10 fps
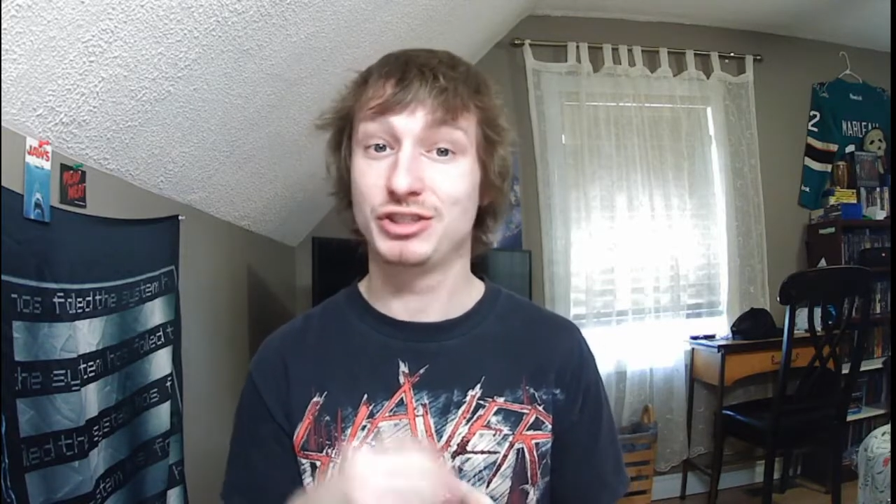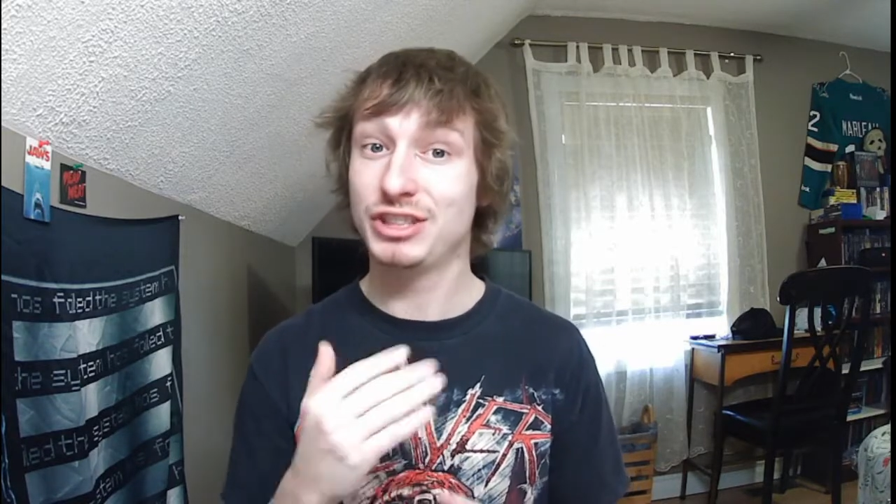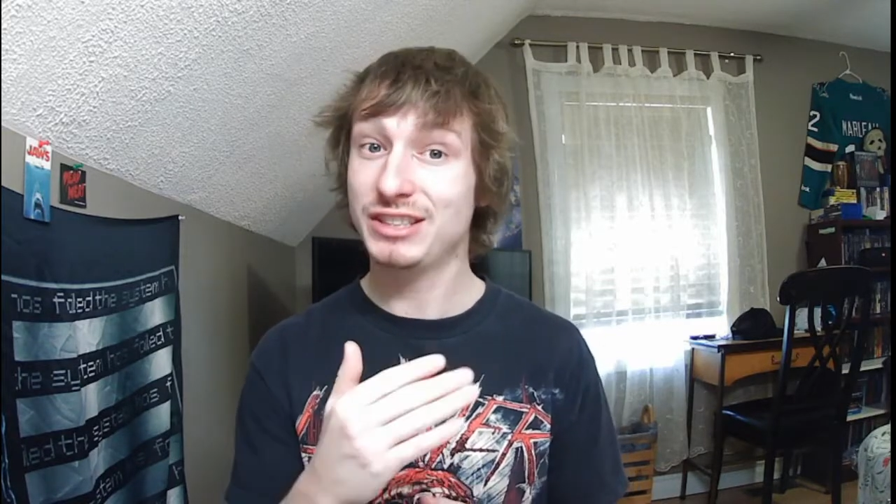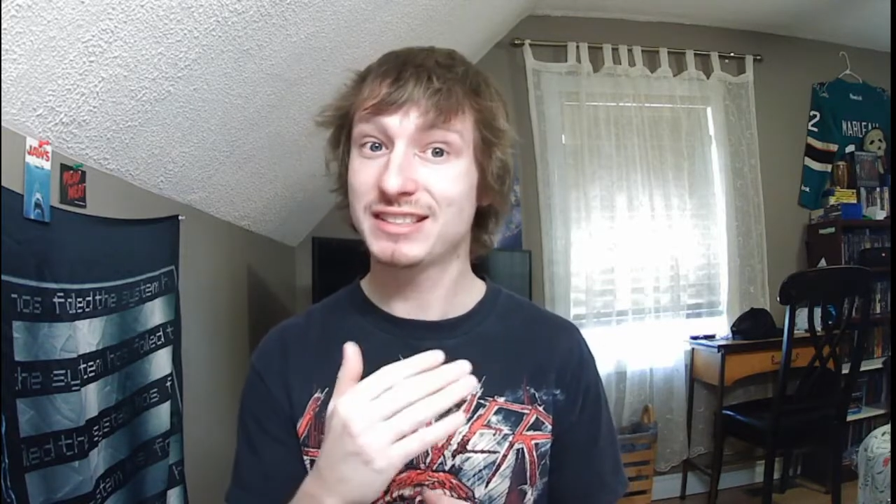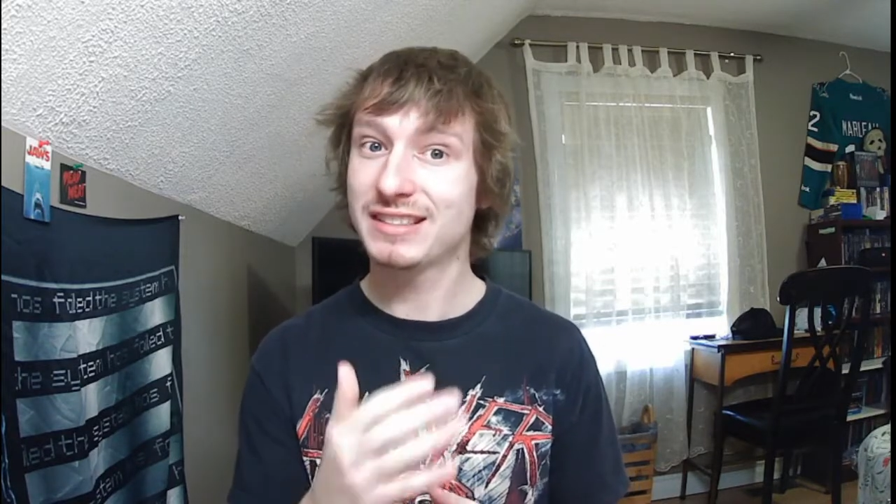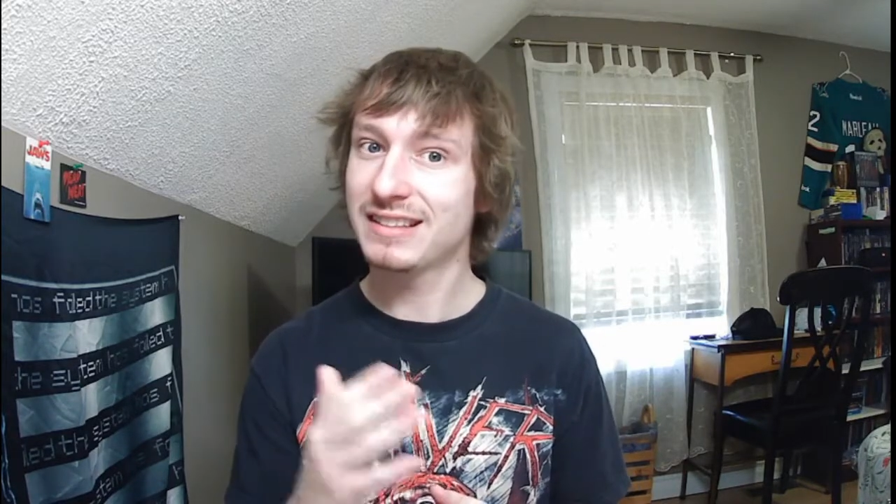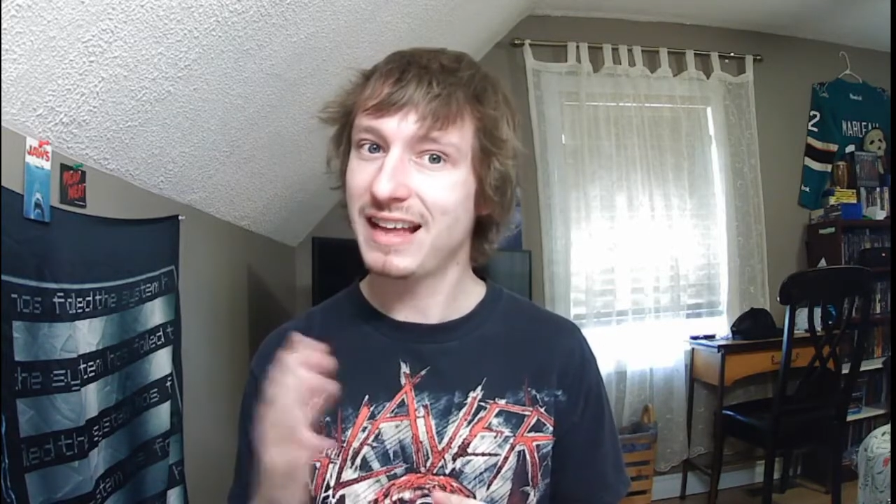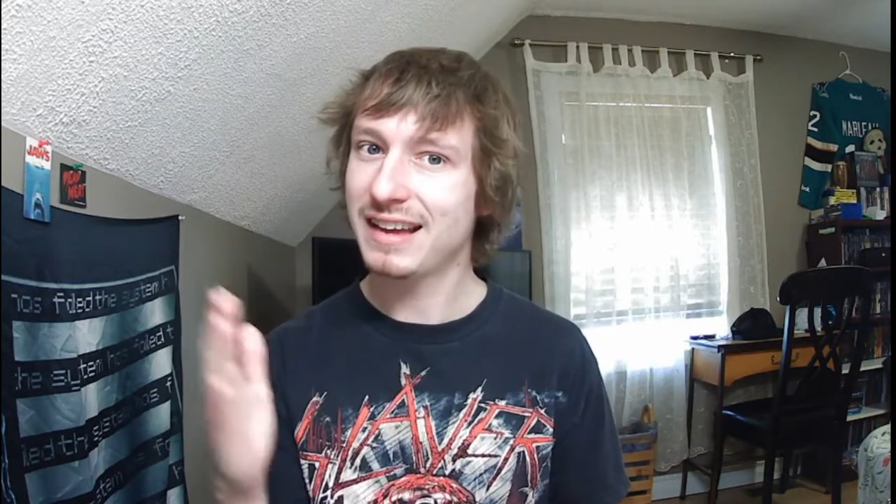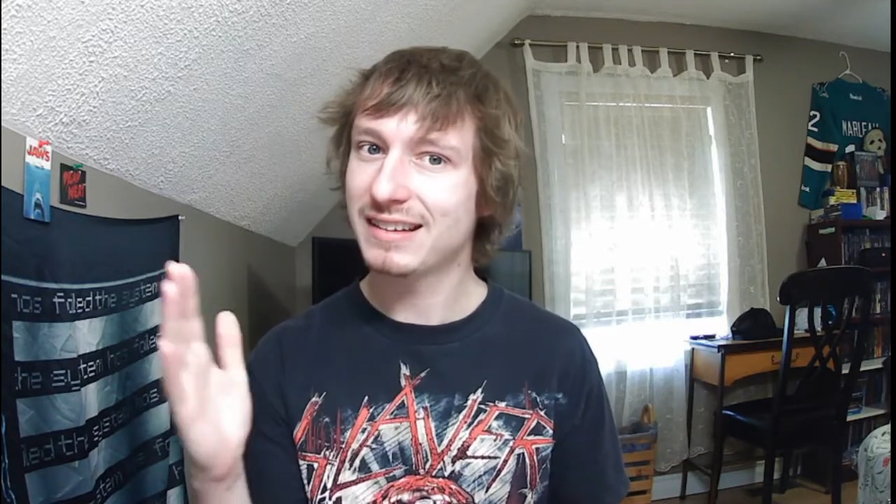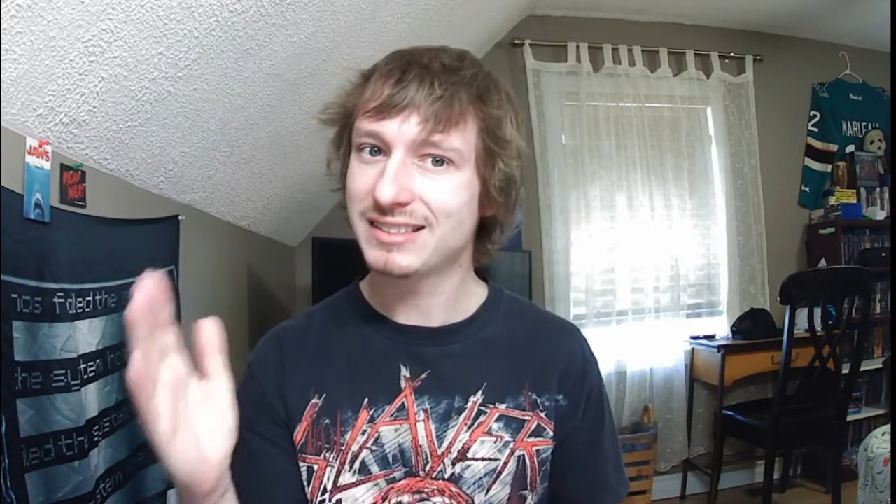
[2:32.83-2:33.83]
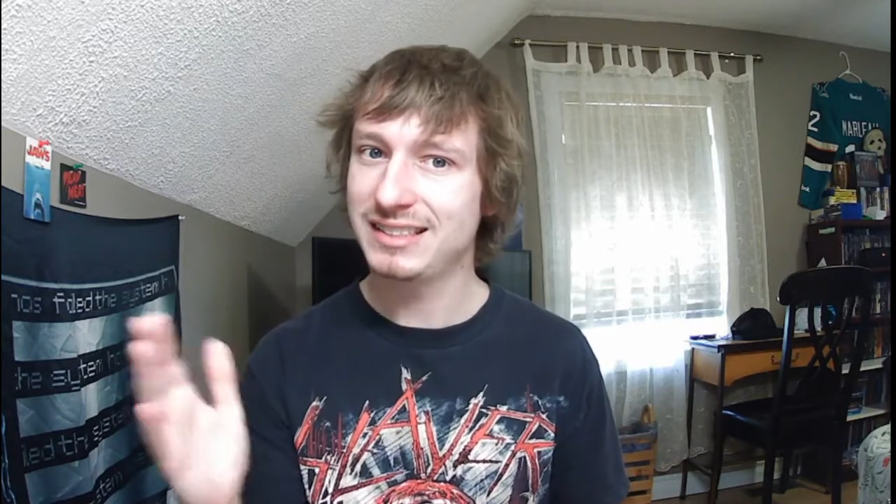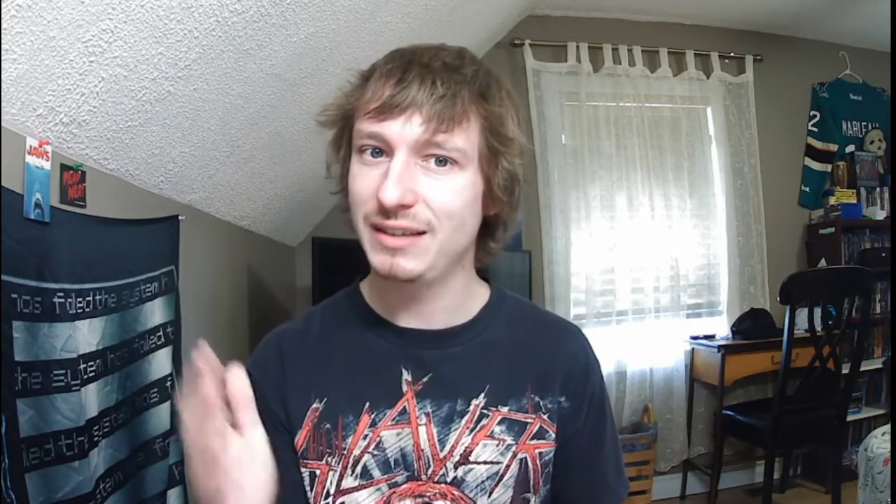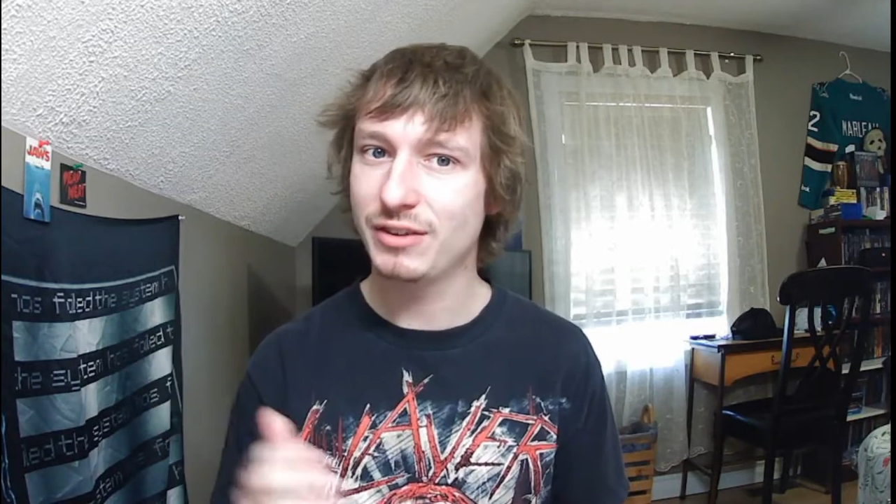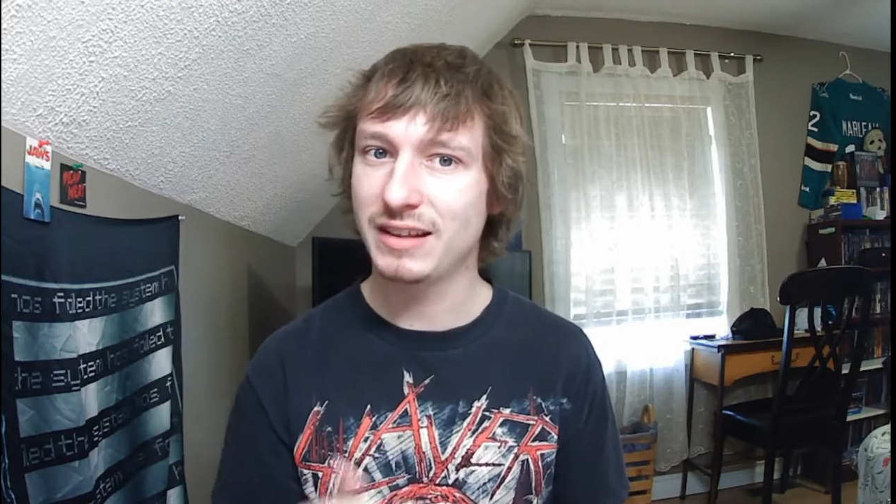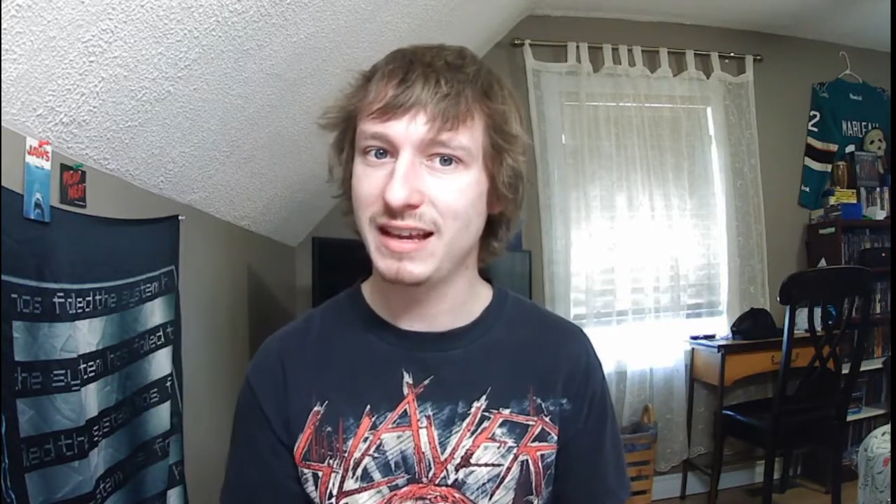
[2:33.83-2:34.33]
just like
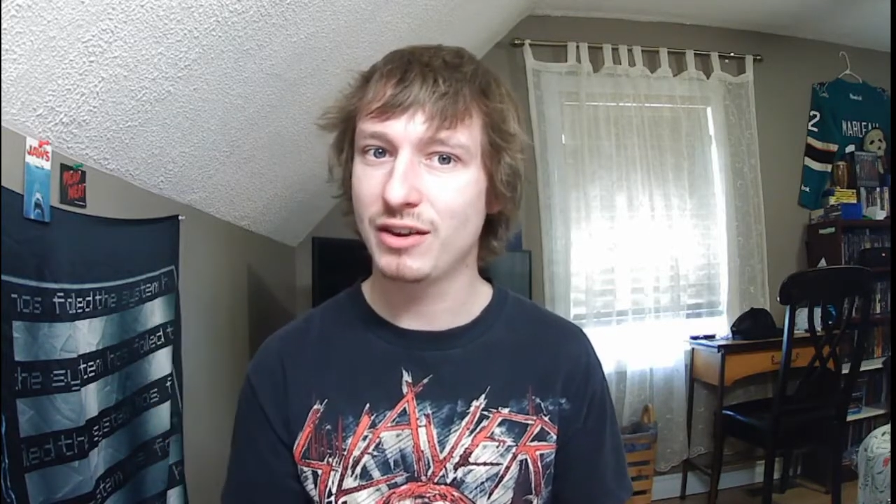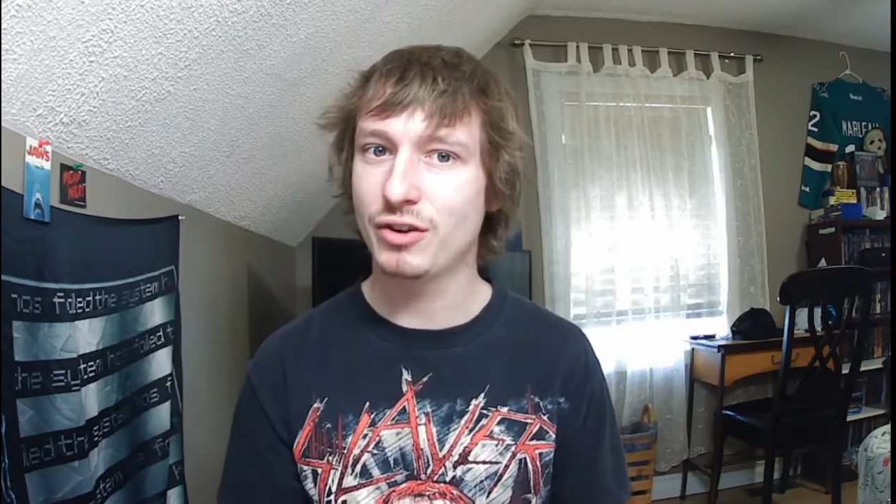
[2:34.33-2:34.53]
Stephen King